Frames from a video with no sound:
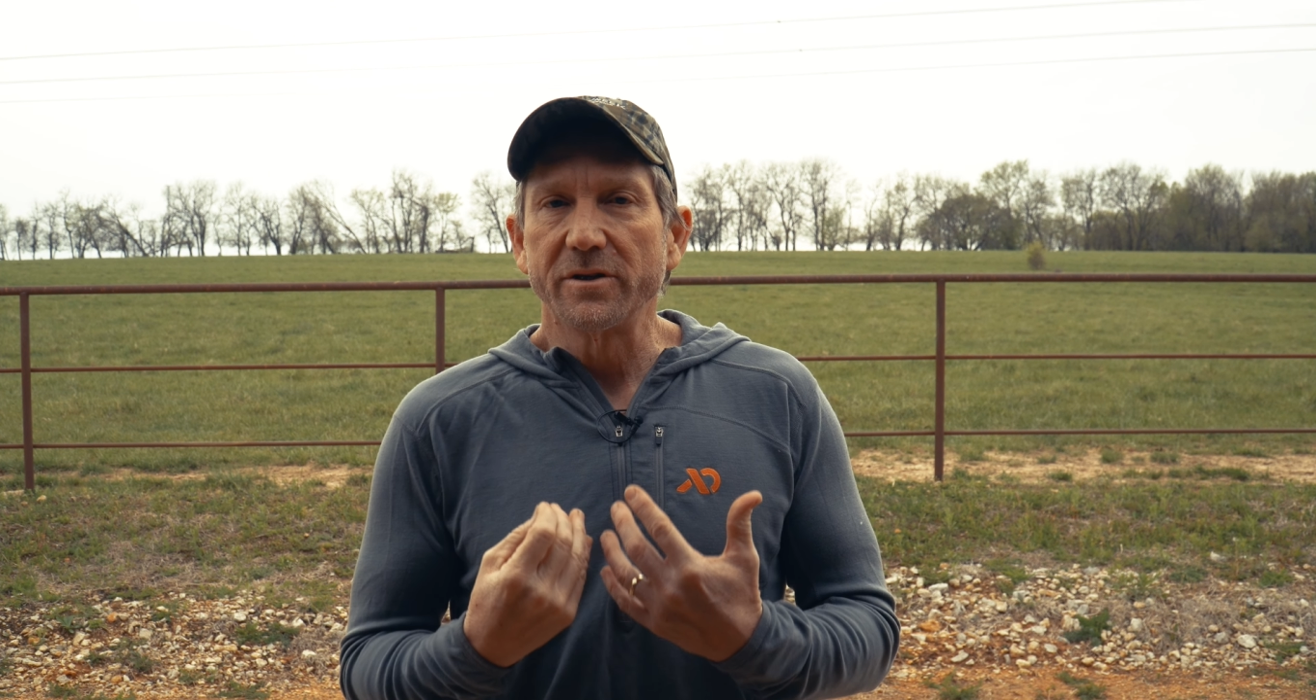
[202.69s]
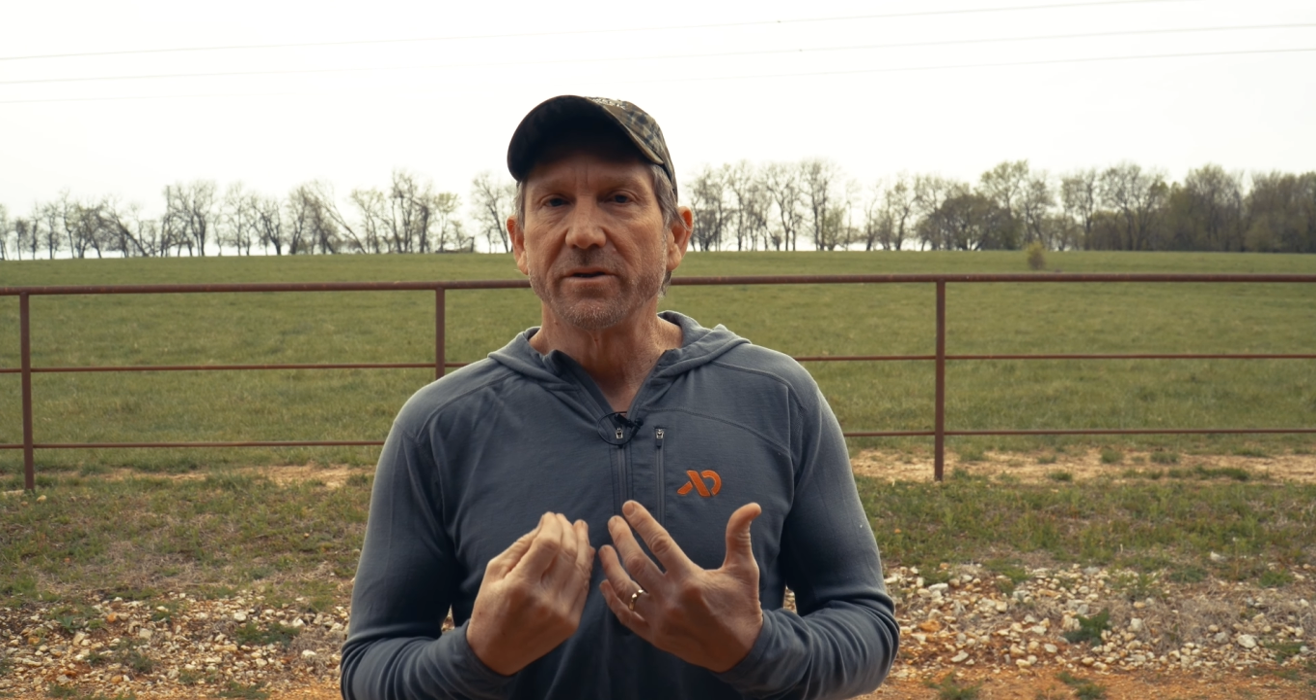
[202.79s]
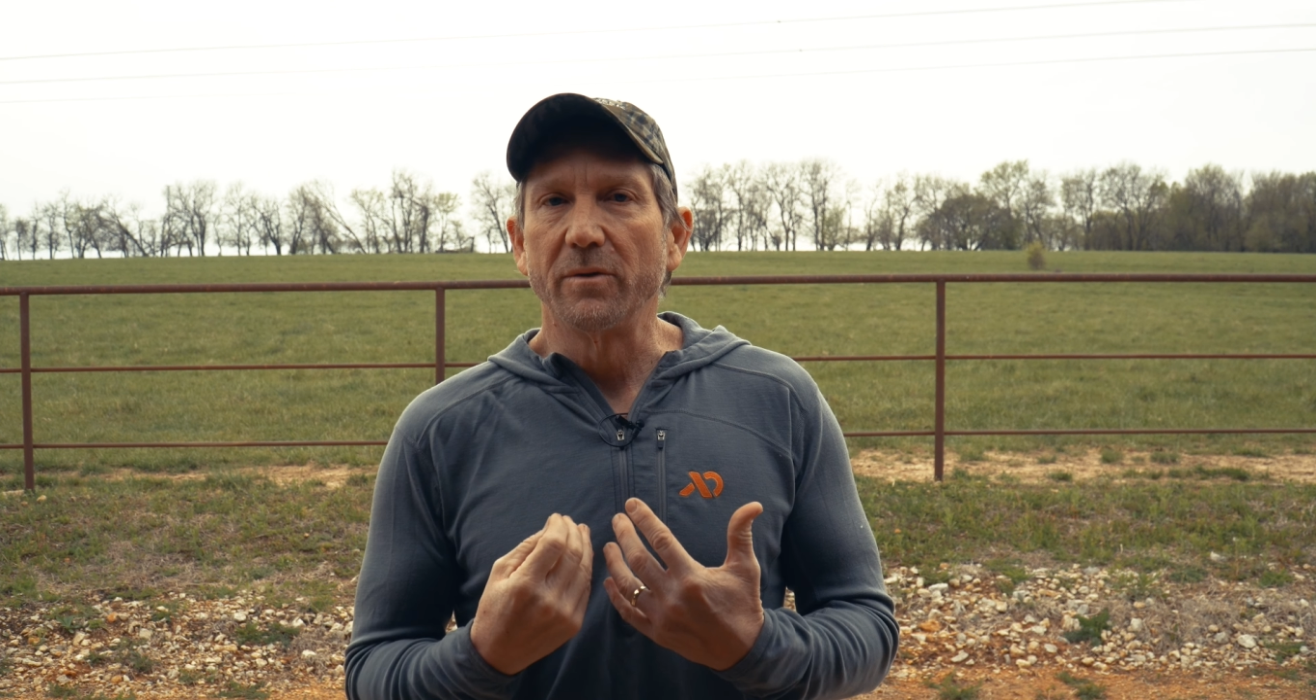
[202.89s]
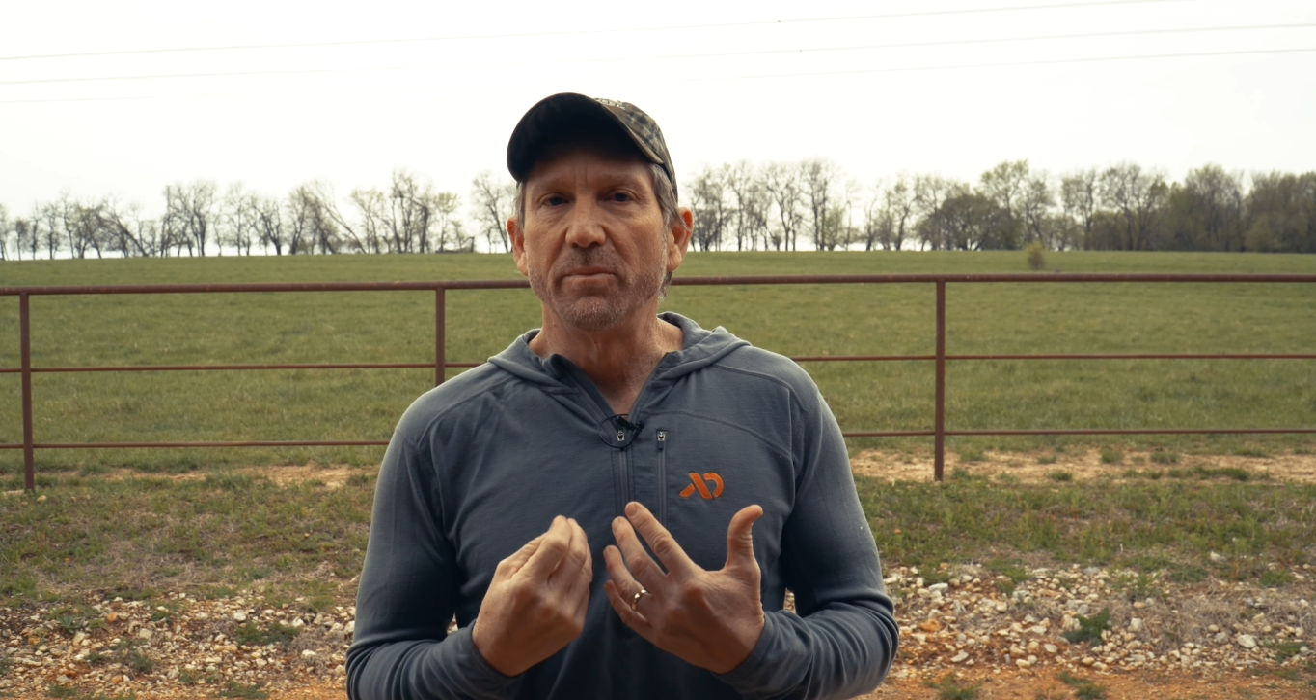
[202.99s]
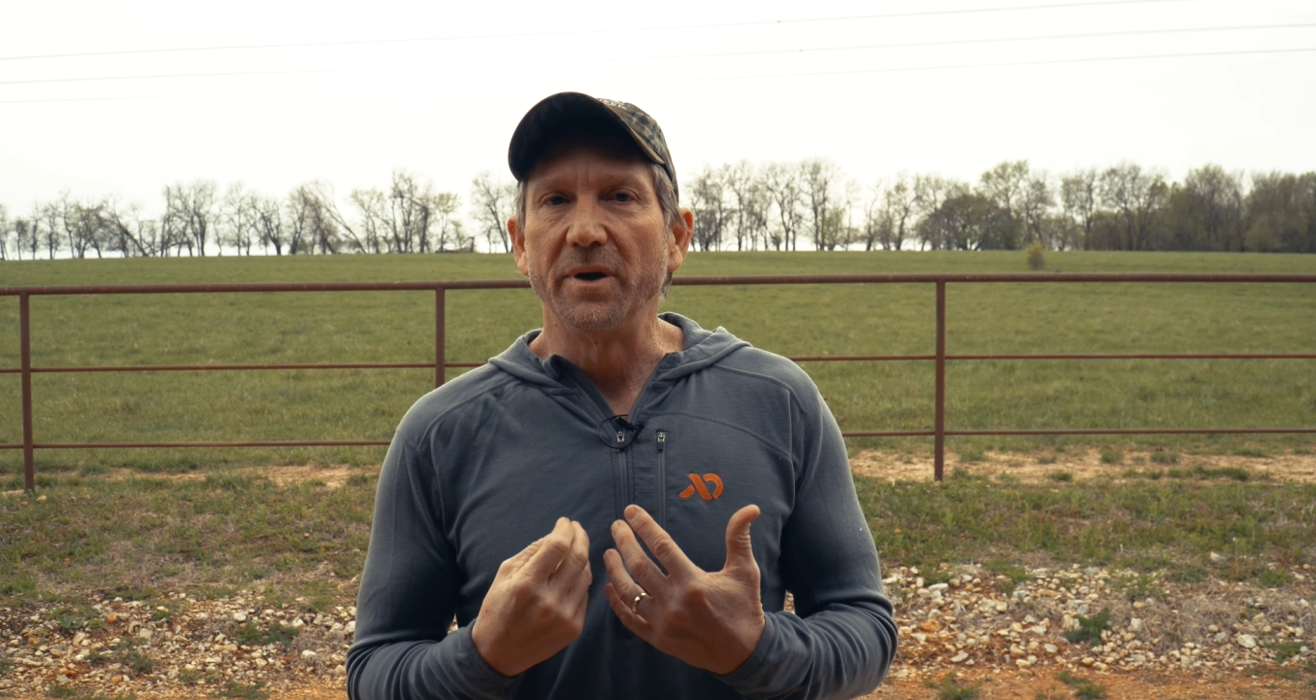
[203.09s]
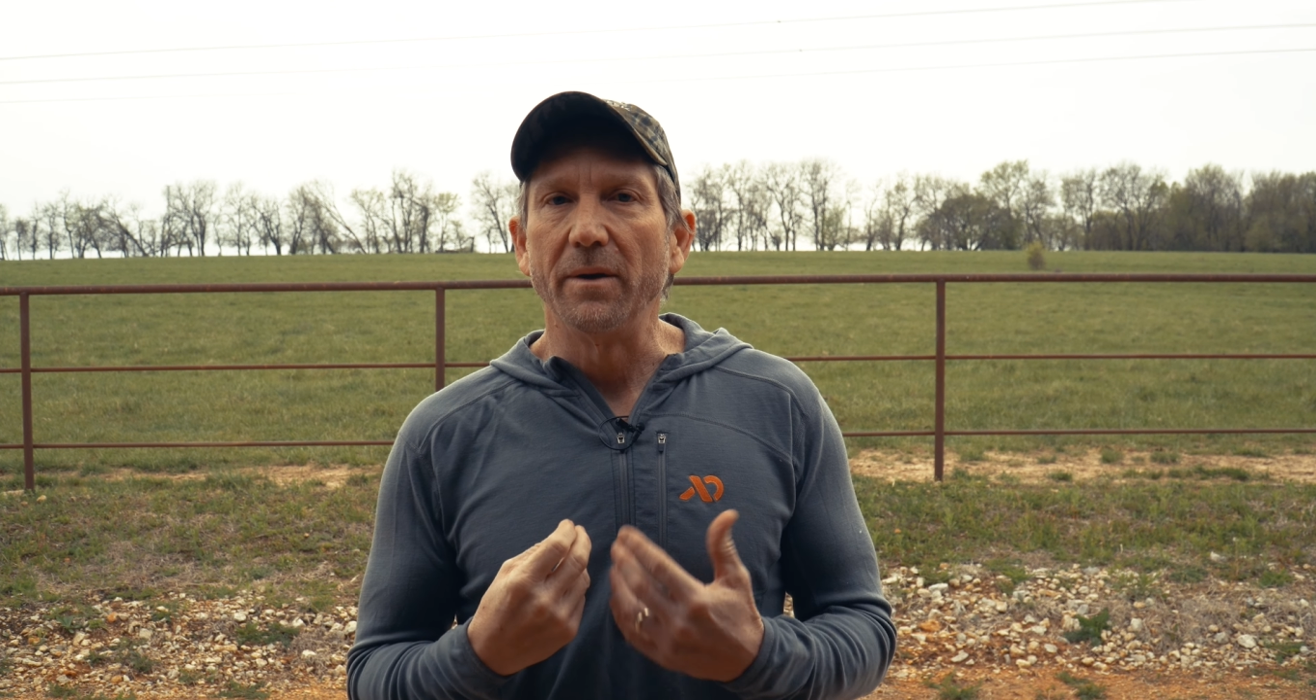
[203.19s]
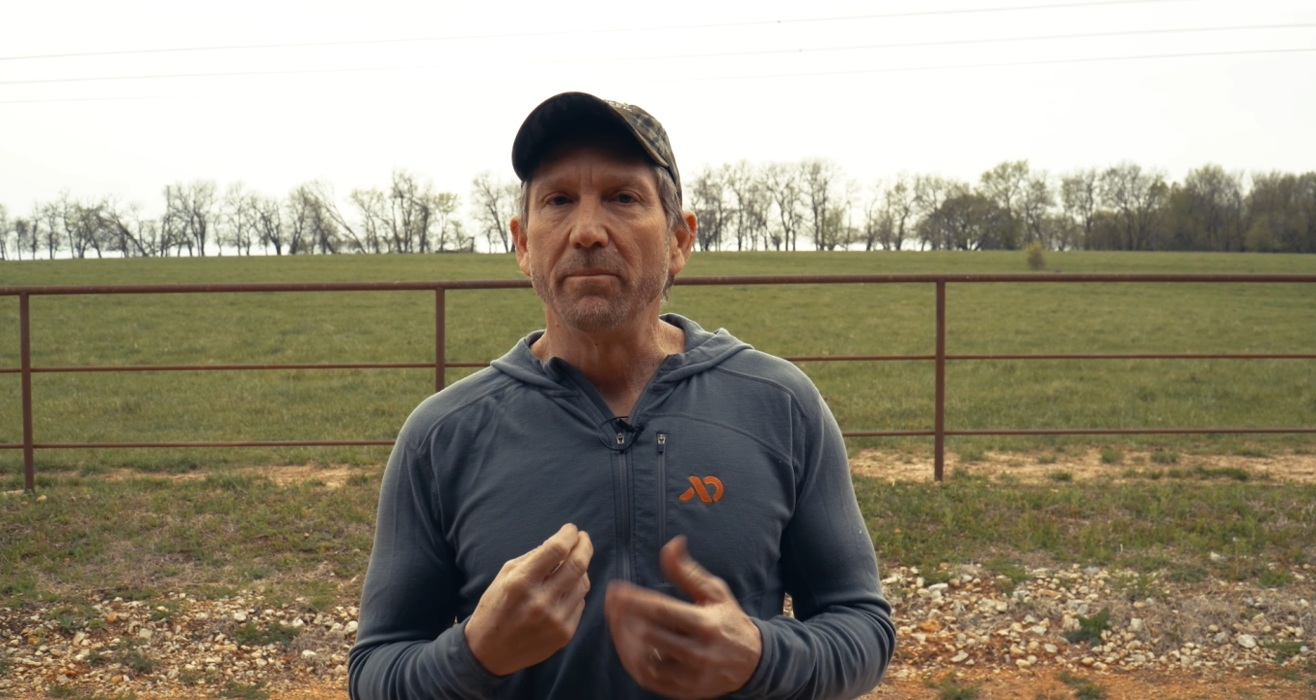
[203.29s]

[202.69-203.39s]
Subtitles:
a little bit,